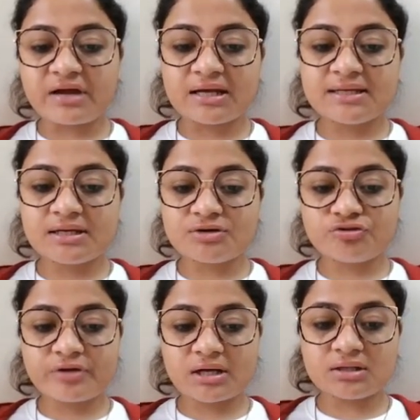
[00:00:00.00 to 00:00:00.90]

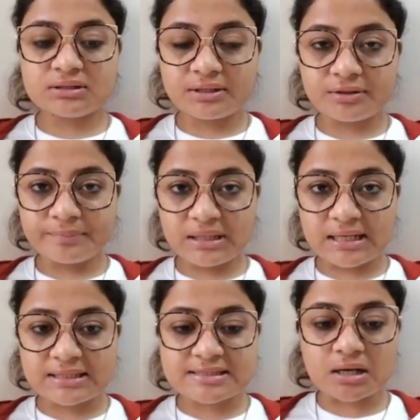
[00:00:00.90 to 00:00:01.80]
antiretroviral therapy,
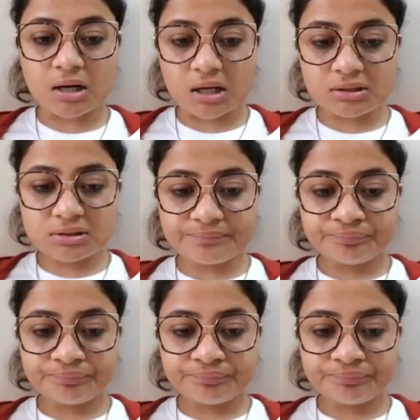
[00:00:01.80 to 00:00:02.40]
that is HART